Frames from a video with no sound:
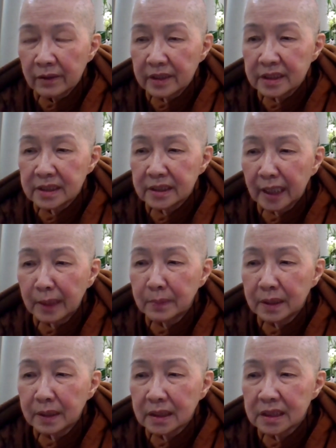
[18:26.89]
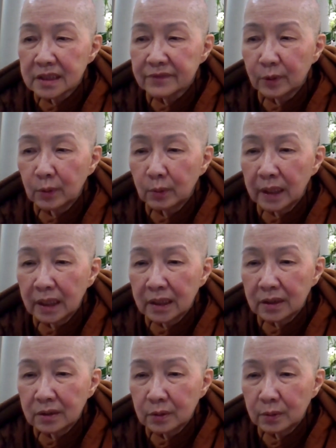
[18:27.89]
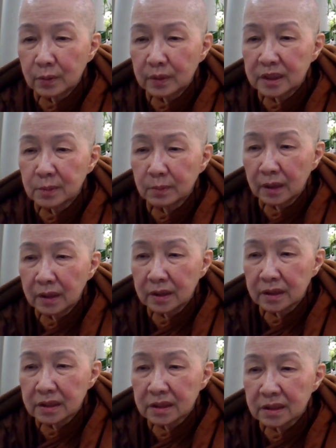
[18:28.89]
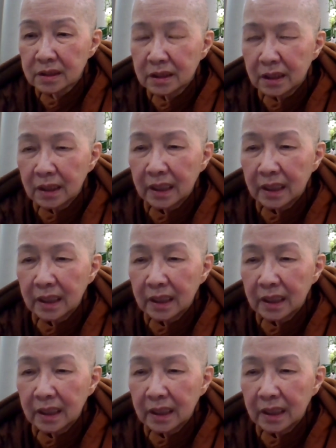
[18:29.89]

This Dhamma is for one who is modest,